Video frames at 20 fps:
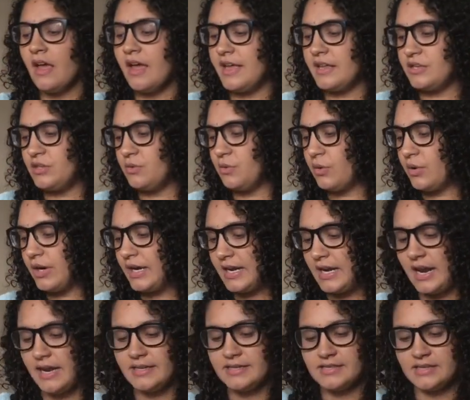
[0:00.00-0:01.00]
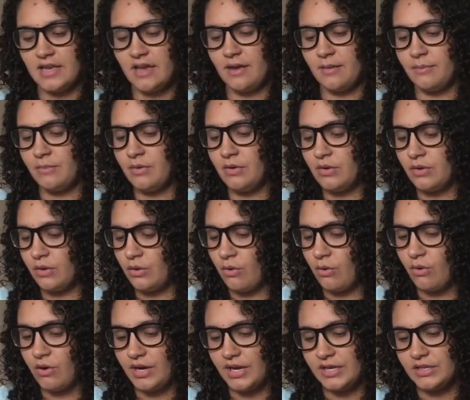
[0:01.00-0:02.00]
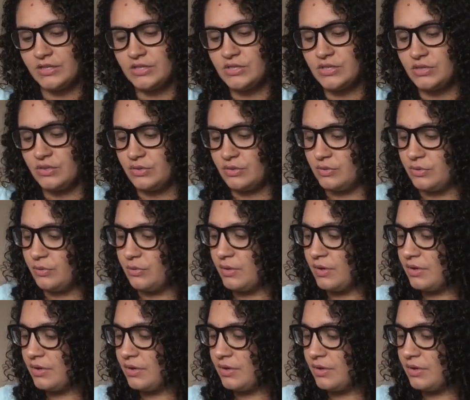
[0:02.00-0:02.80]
and you organize them according to